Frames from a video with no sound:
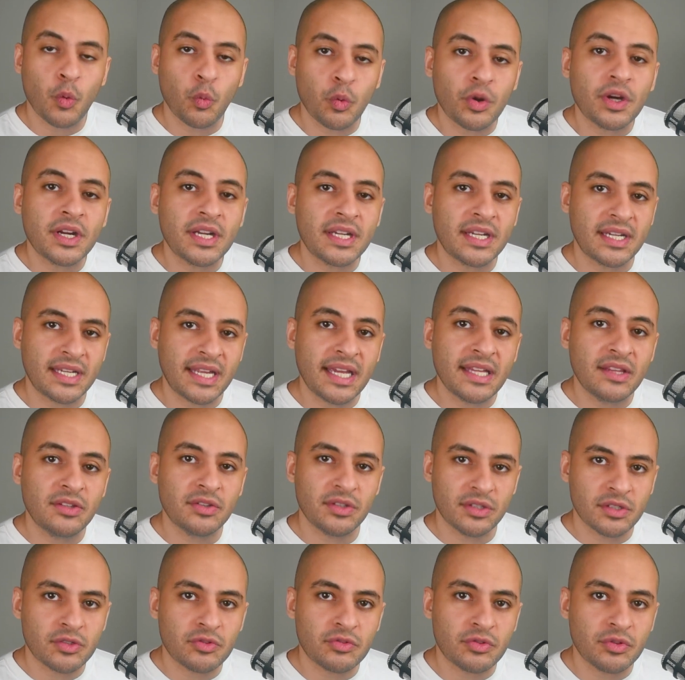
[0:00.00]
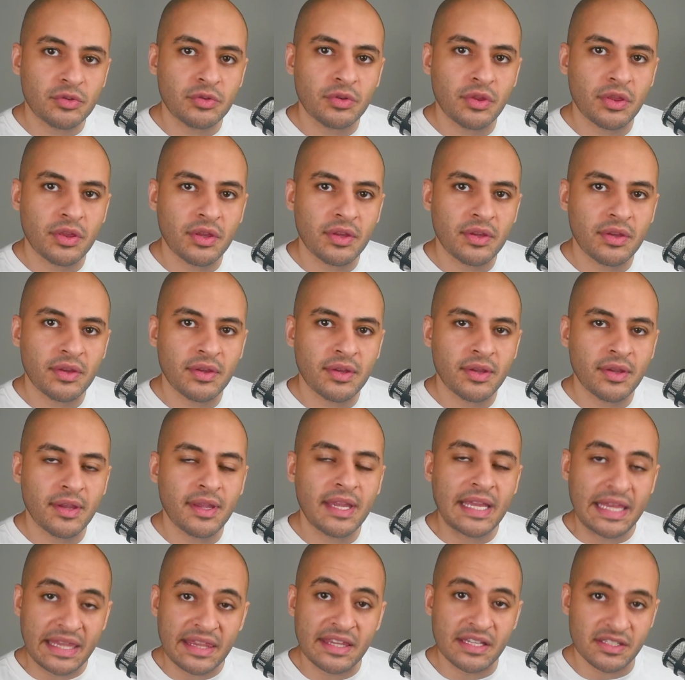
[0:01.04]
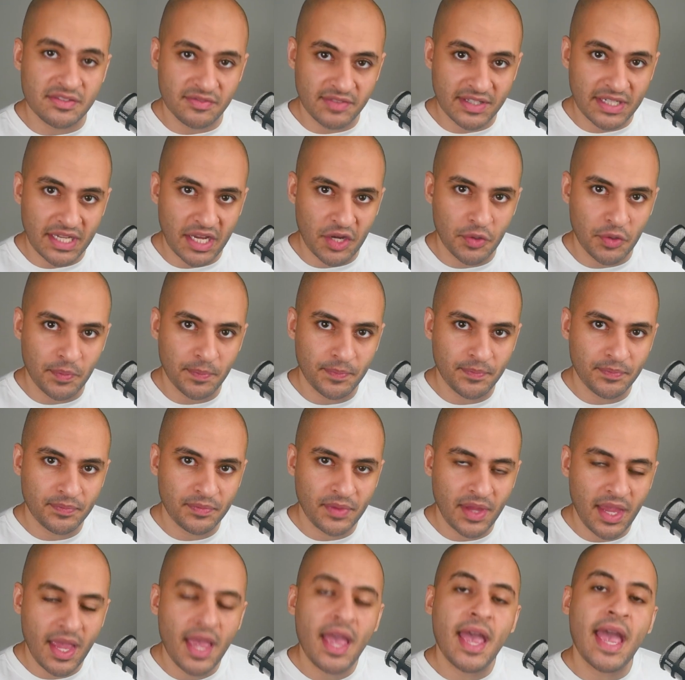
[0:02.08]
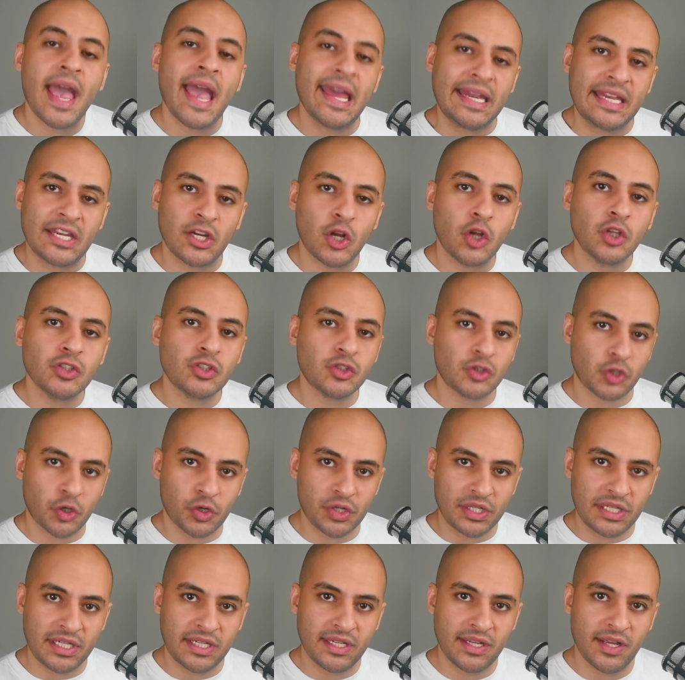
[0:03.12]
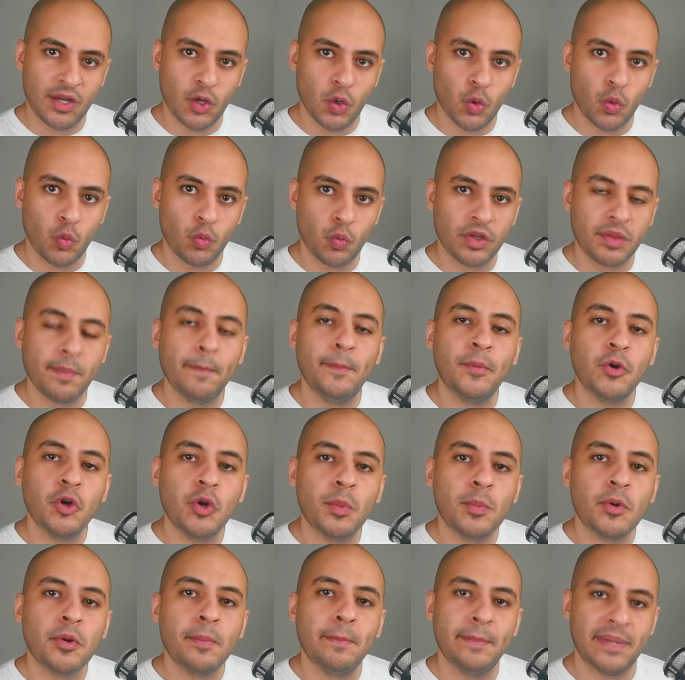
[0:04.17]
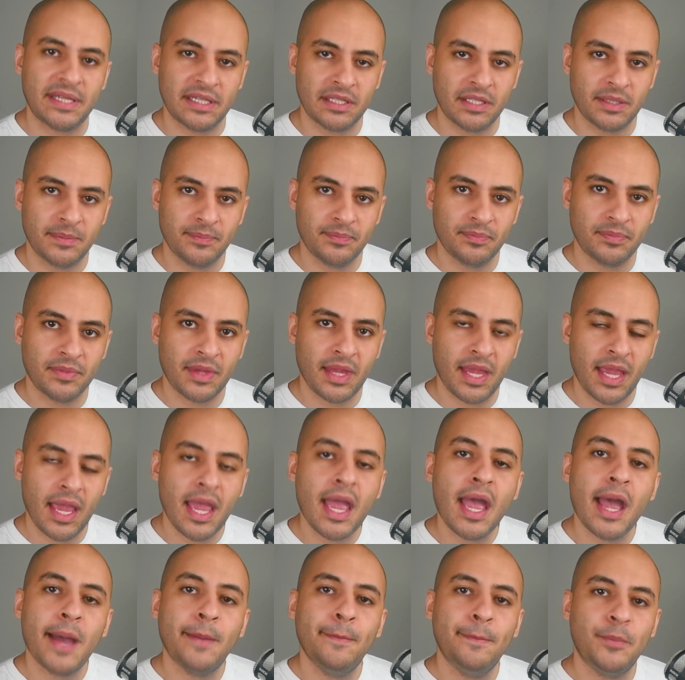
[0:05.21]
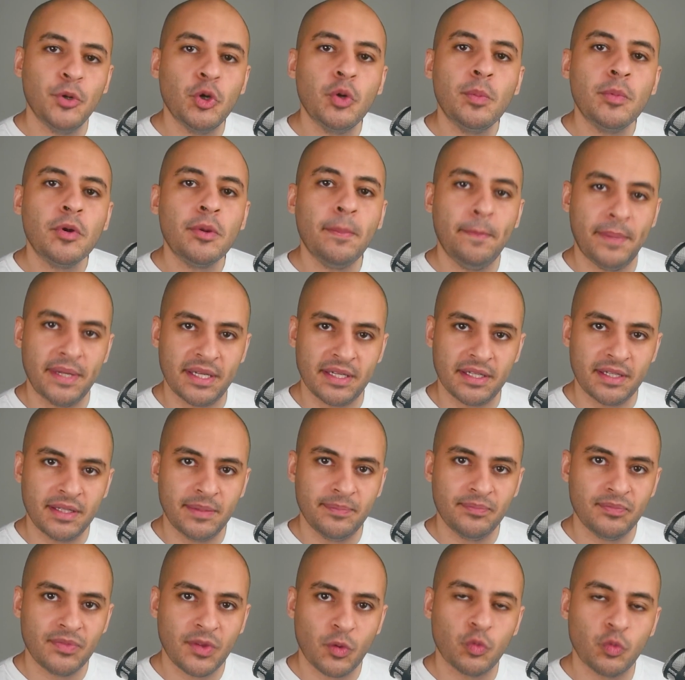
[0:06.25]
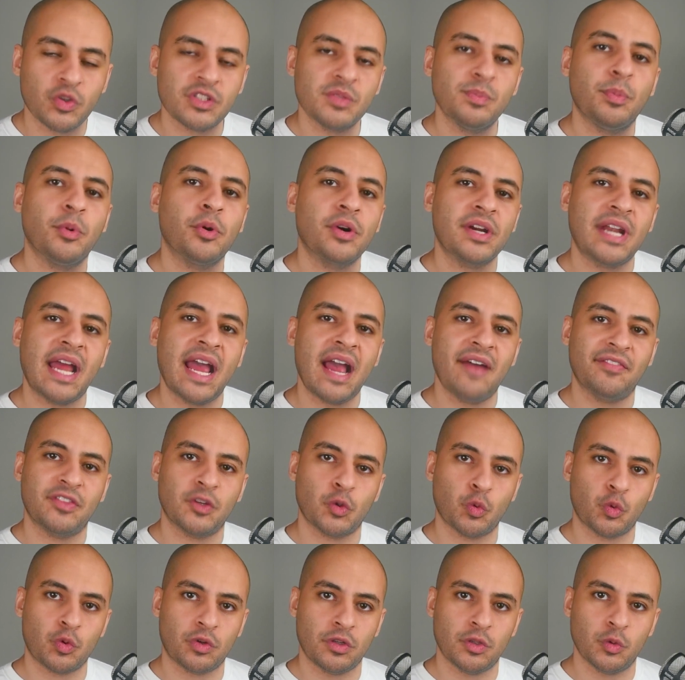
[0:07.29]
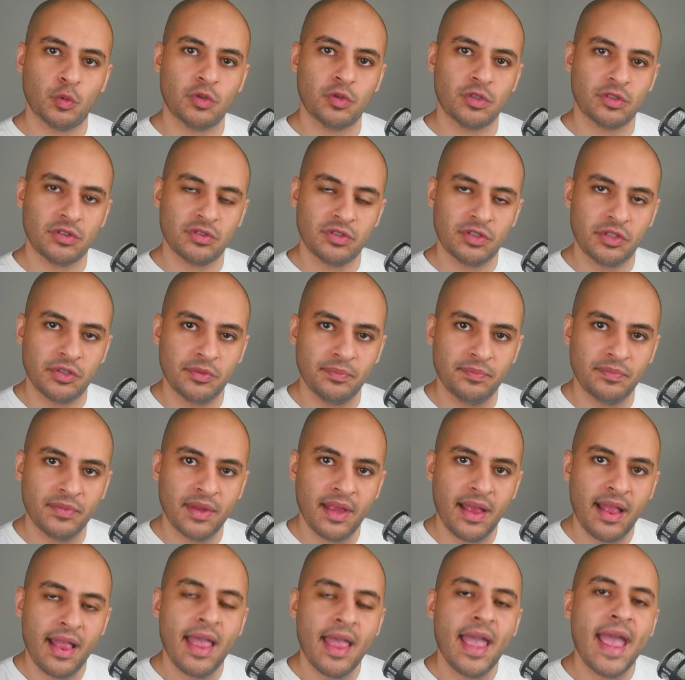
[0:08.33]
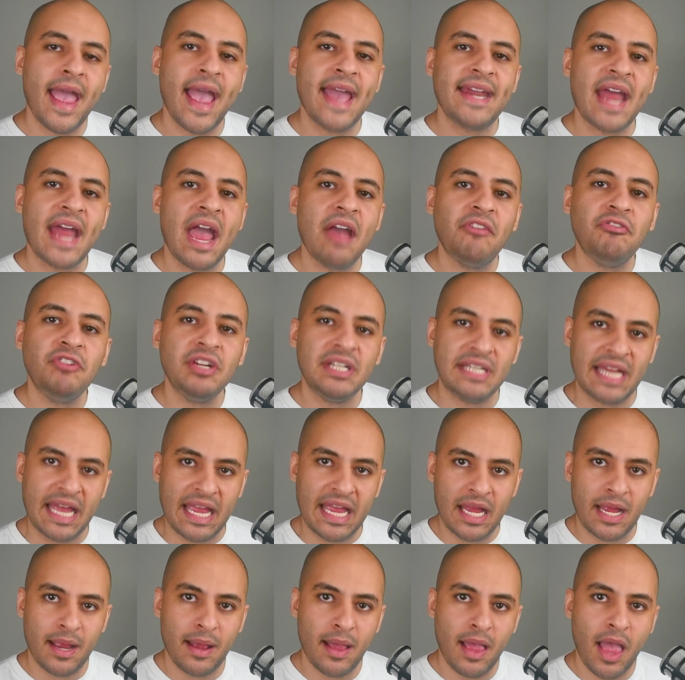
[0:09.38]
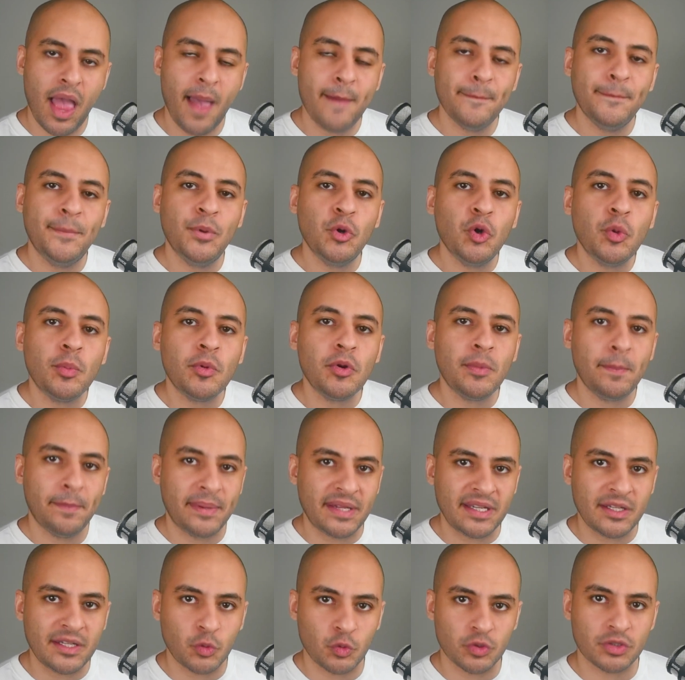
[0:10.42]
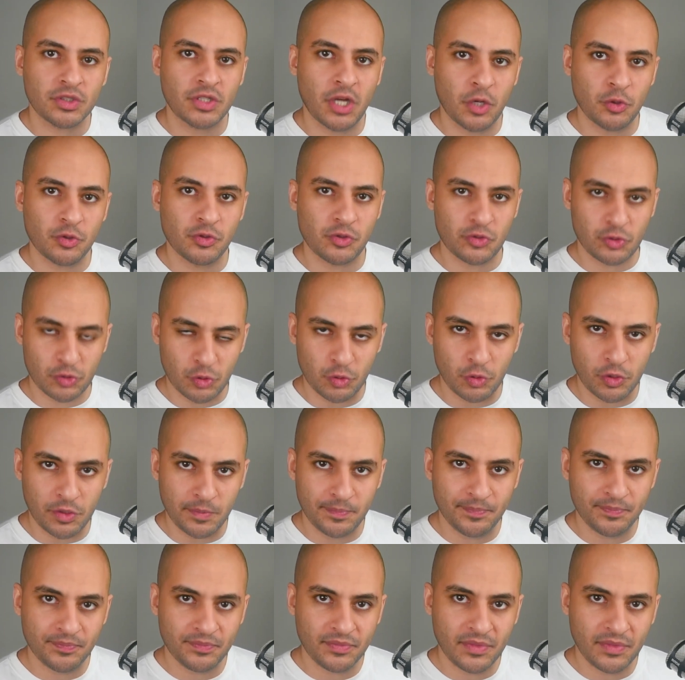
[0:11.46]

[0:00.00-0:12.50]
We're going to get to the truth in this video. And it all started with Boomer Bill. Boomer Bill was born after World War II. And every day, Boomer Bill would go to school.